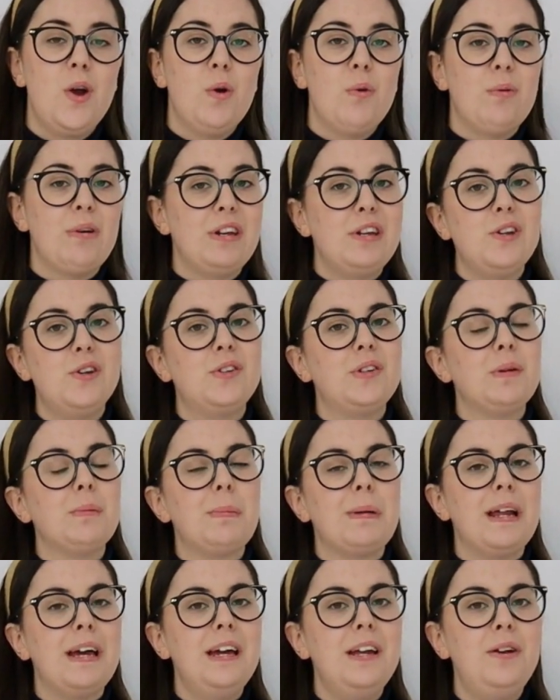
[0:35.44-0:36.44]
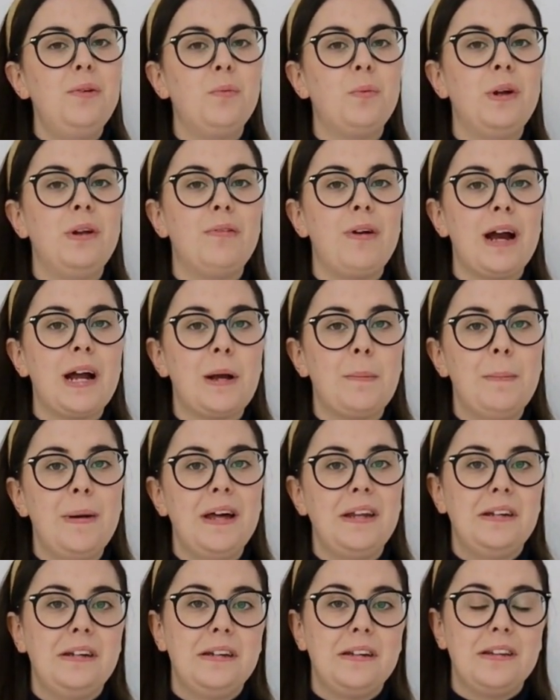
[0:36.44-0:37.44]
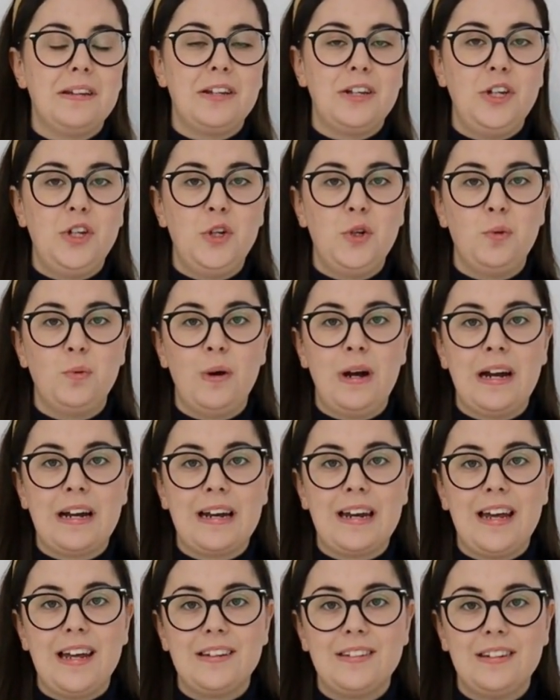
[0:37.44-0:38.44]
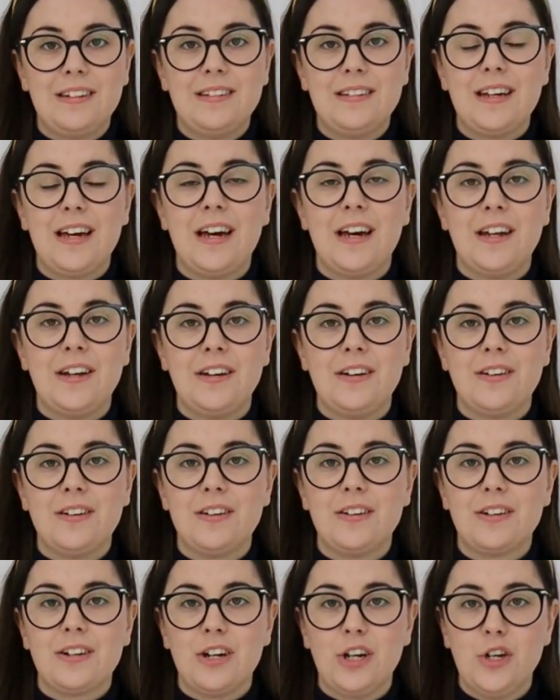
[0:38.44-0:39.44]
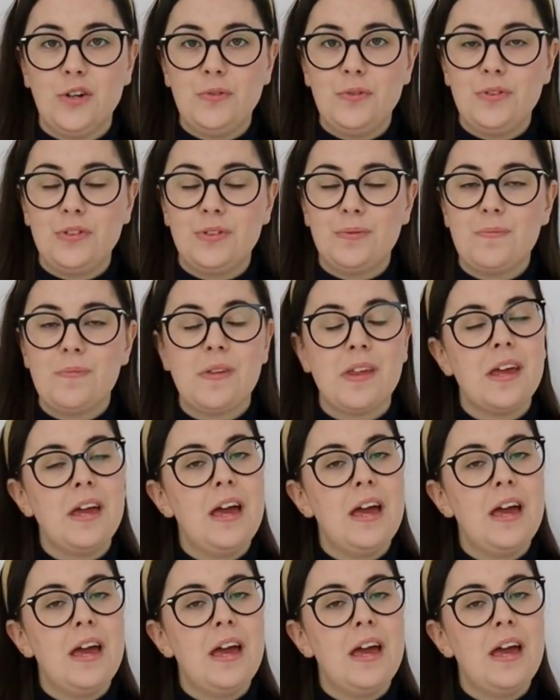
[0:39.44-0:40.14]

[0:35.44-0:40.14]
When using Blade, we recommend that you wear glasses and gloves,